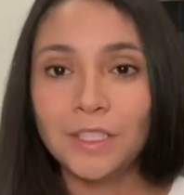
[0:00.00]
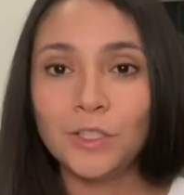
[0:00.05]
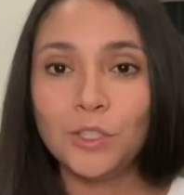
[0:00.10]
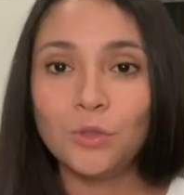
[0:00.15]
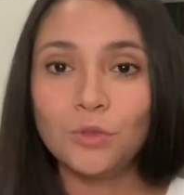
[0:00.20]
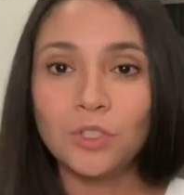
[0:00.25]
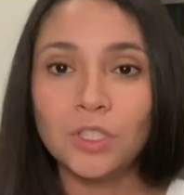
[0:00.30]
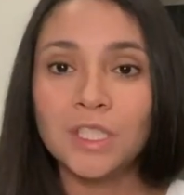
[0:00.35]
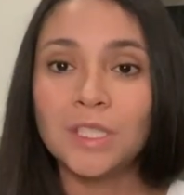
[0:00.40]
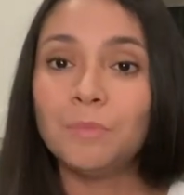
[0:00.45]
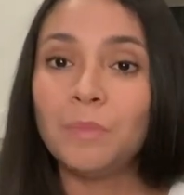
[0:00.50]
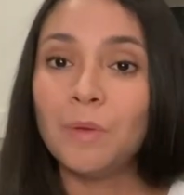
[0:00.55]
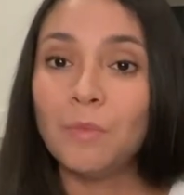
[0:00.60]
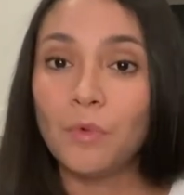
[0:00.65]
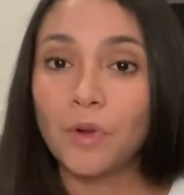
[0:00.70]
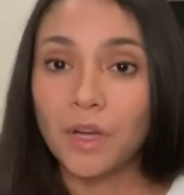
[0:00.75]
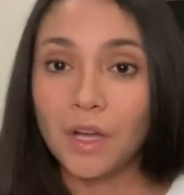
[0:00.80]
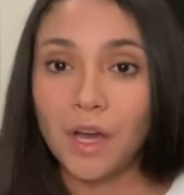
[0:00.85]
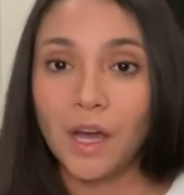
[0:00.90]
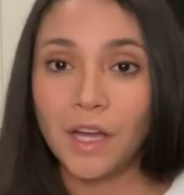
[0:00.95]
to just be
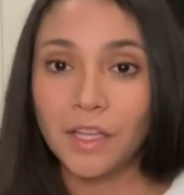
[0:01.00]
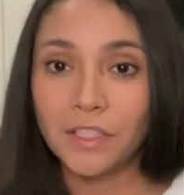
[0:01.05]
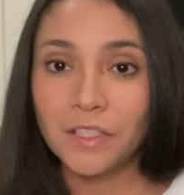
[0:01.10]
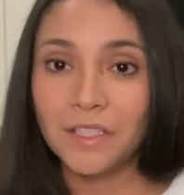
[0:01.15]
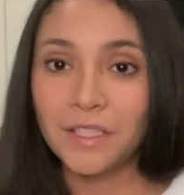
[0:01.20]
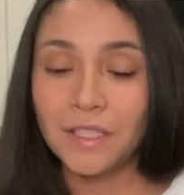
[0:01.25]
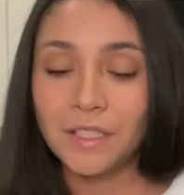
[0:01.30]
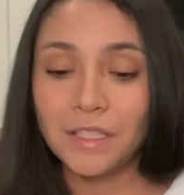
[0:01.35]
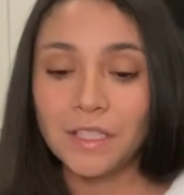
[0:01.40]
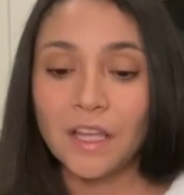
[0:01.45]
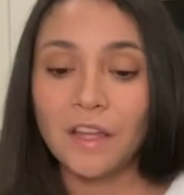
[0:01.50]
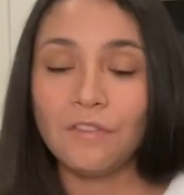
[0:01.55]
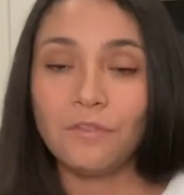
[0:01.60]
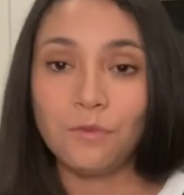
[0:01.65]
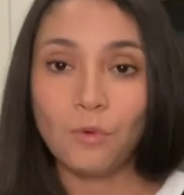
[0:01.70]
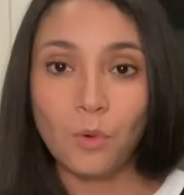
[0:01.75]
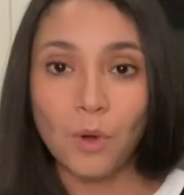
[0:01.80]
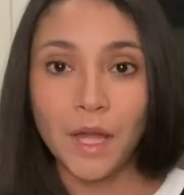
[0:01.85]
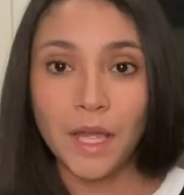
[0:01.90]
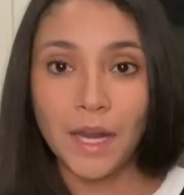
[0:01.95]
more conscious of
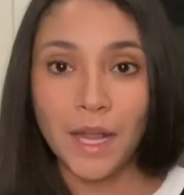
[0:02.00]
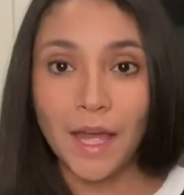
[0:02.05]
what